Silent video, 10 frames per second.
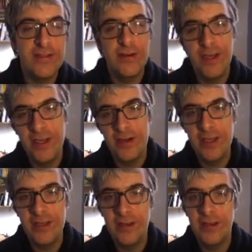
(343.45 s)
So here
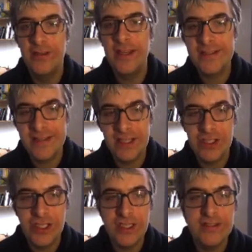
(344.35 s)
in an Excel
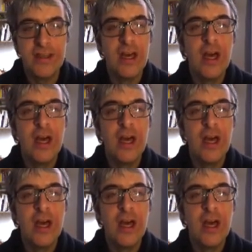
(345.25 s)
sheet.